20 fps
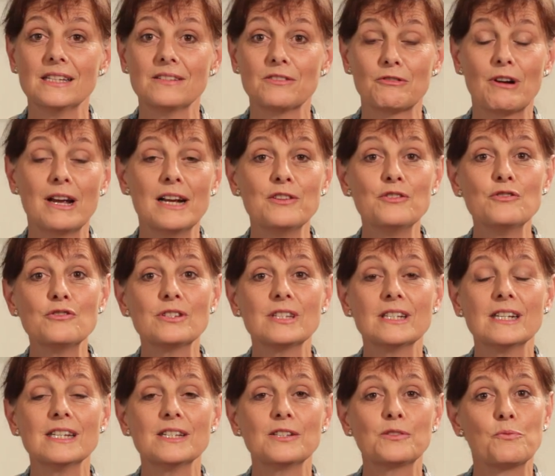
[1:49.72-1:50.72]
Israel News
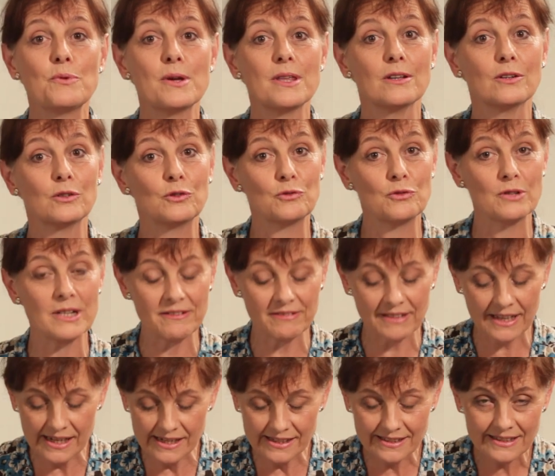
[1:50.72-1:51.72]
is with Tuli
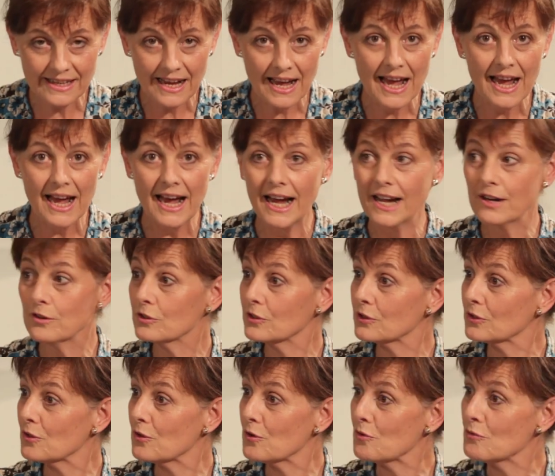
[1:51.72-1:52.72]
Weiss and
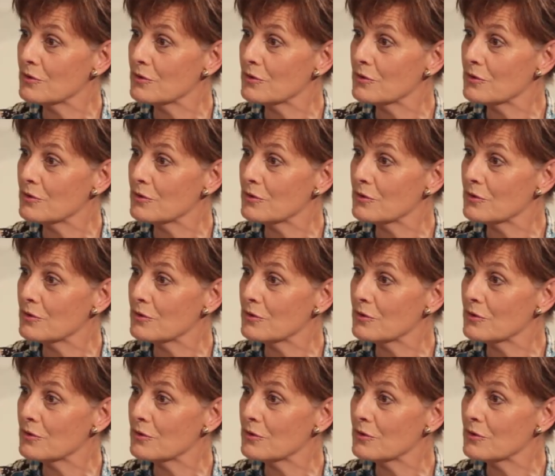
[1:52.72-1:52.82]
also